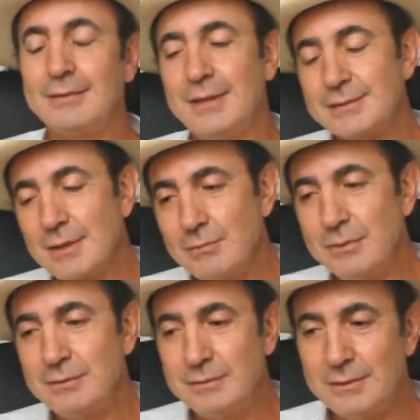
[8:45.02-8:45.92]
That's how
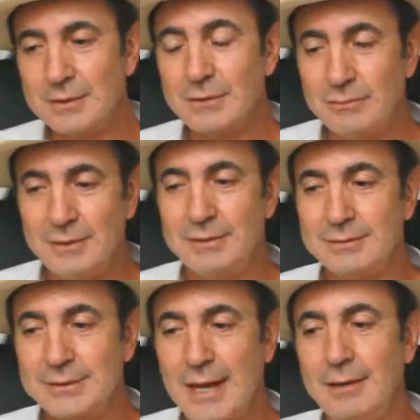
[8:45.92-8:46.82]
we
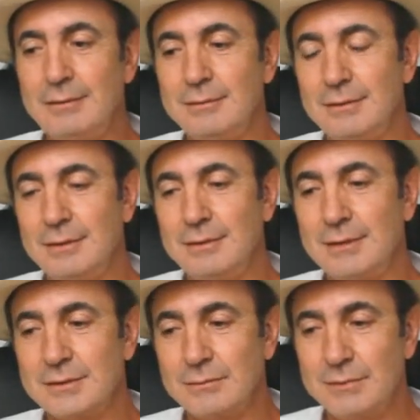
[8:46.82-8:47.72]
design.
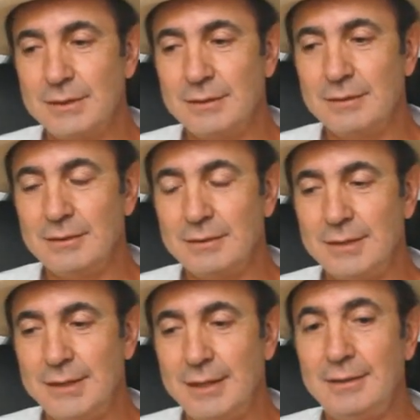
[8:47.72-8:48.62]
That's how we
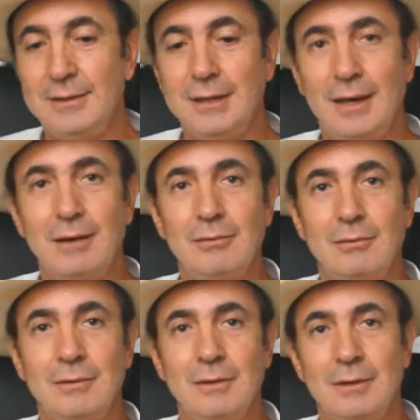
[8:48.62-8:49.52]
create
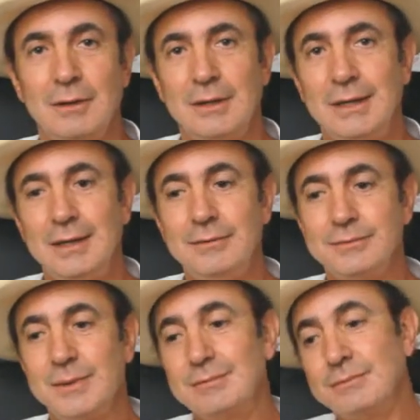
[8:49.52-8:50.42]
ligero leaves.
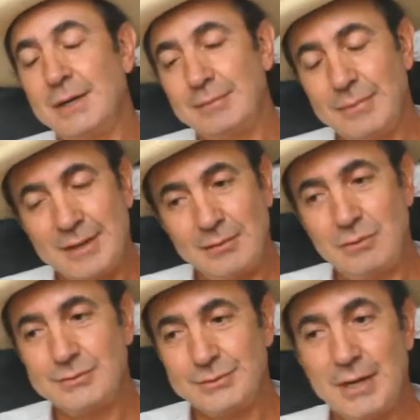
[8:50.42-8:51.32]
But it
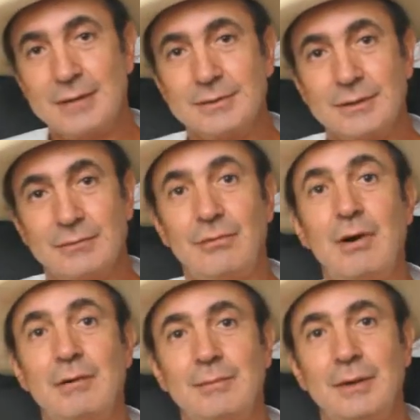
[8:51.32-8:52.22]
all starts at the
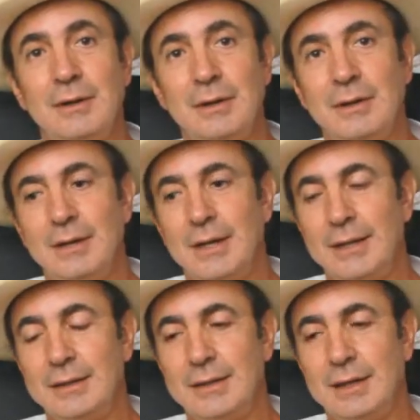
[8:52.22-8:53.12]
farm,
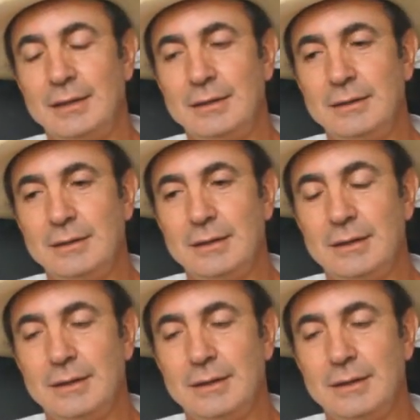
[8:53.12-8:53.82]
and then